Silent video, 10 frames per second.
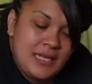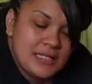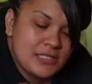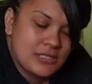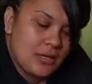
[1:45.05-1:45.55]

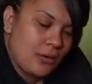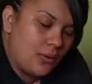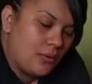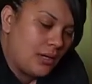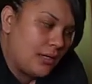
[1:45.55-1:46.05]

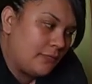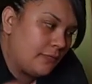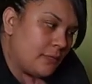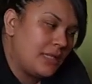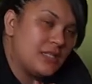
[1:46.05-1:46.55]
so uh,
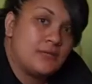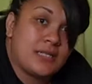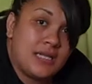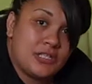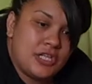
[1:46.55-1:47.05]
for me this was
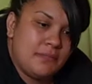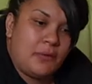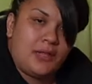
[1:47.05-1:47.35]
kind of cheap.